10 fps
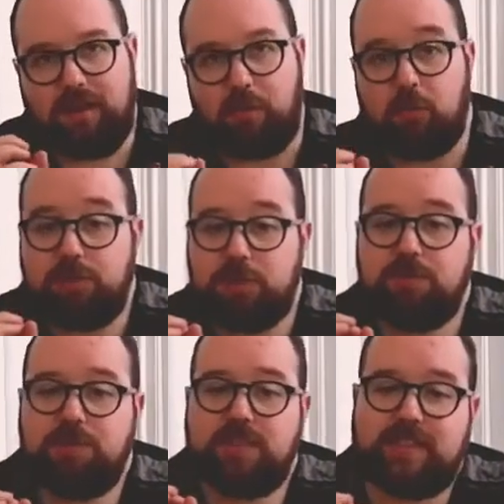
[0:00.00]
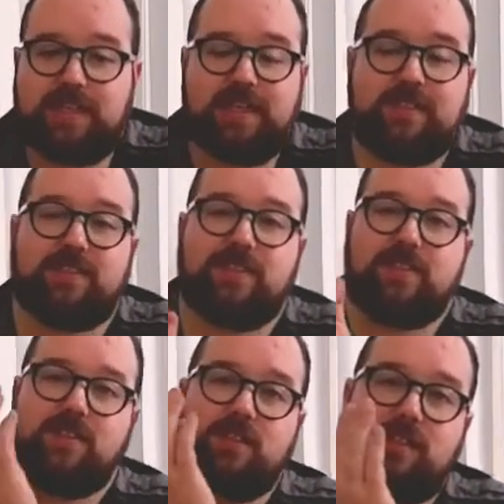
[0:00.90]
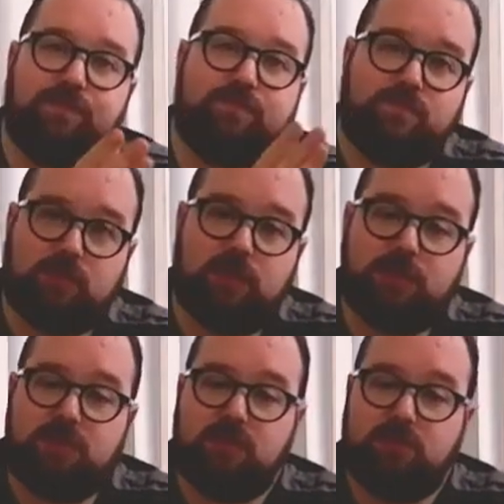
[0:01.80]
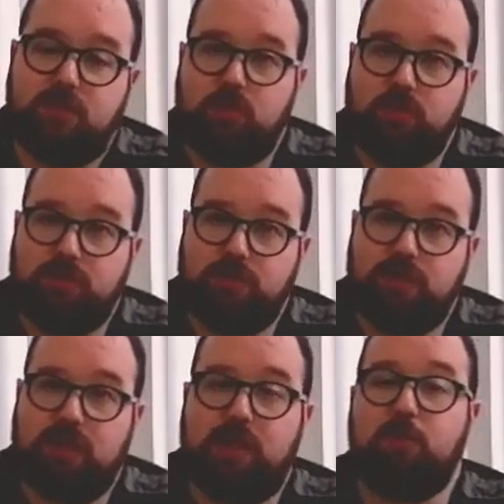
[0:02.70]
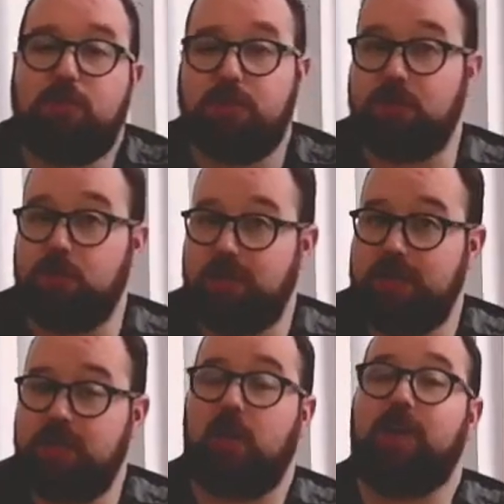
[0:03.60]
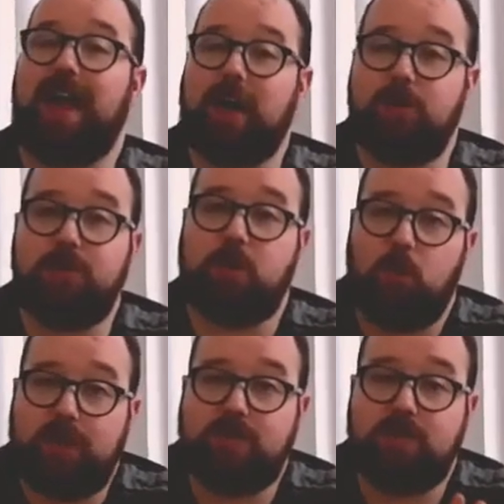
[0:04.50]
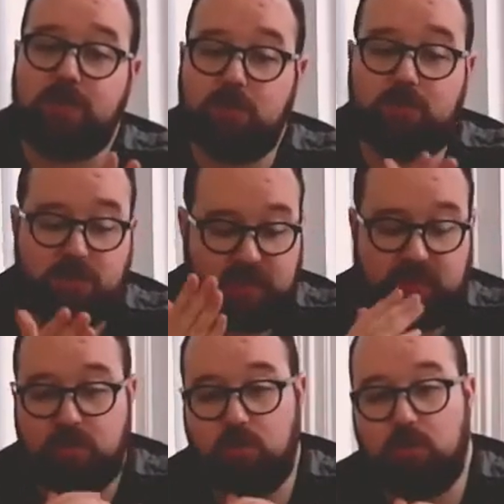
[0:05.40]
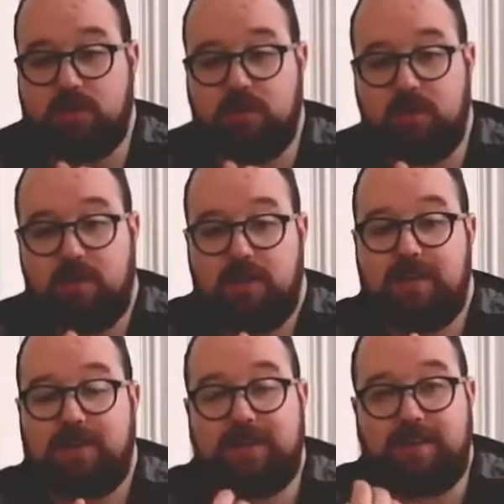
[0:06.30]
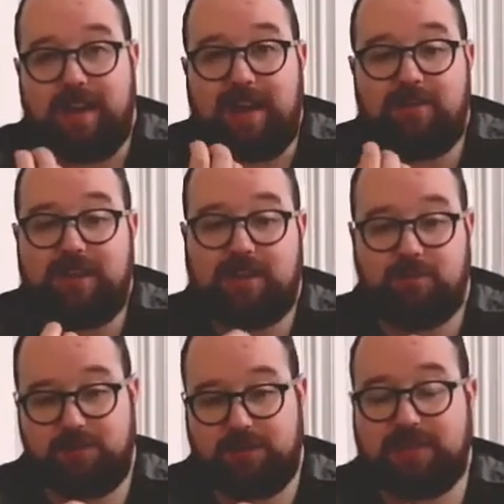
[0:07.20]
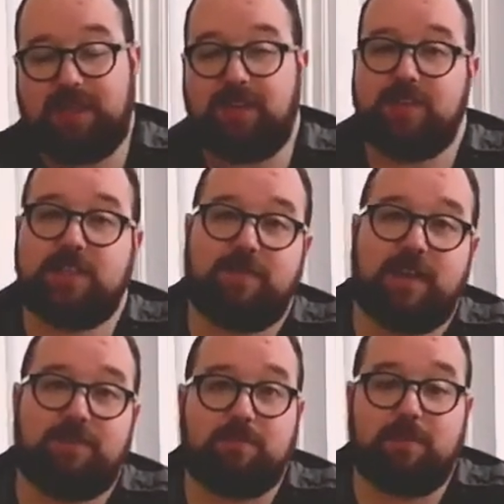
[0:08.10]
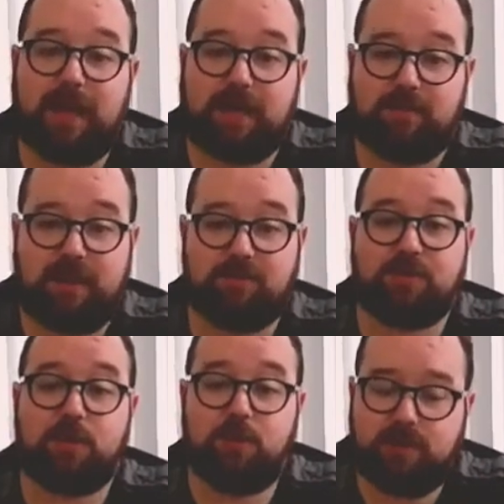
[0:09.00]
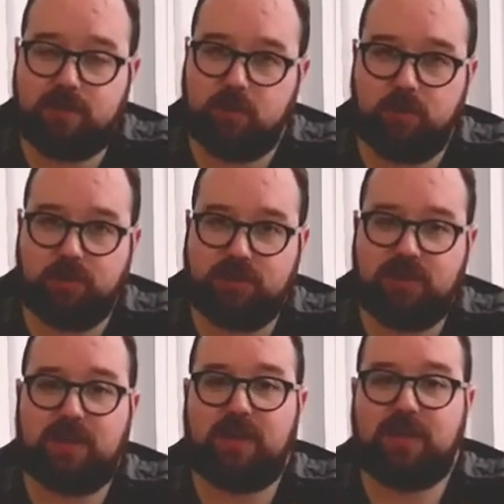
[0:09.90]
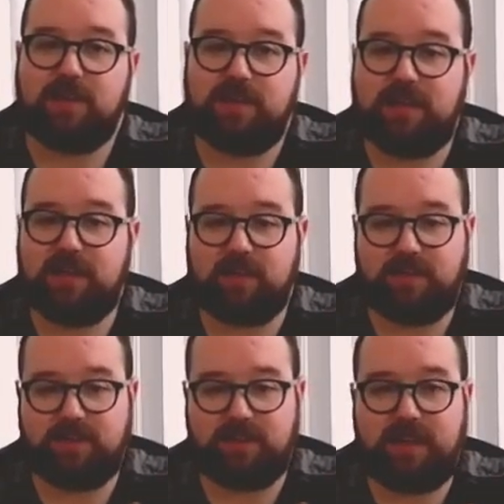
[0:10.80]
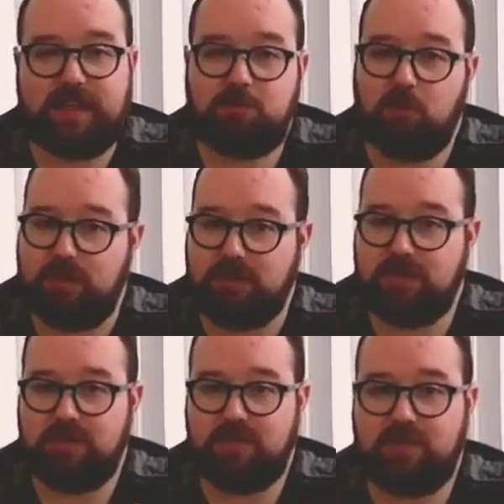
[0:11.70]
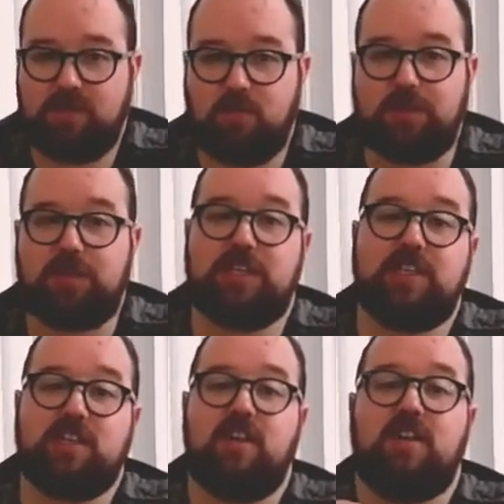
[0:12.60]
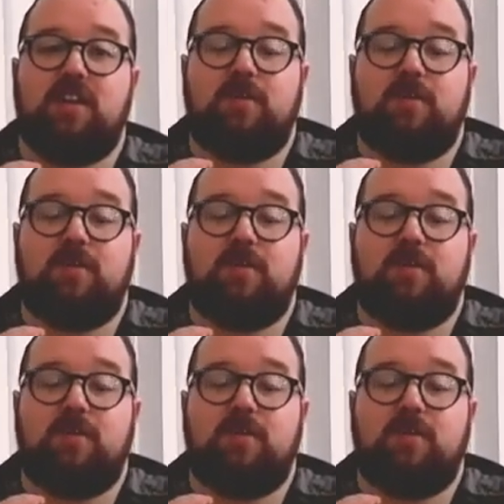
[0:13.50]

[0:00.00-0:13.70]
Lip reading: Now, once you understand the different versions of the sources and once you've agreed on how you're going to use that source, you now need to understand the surrounding background to the source, leading us to the next point, which is,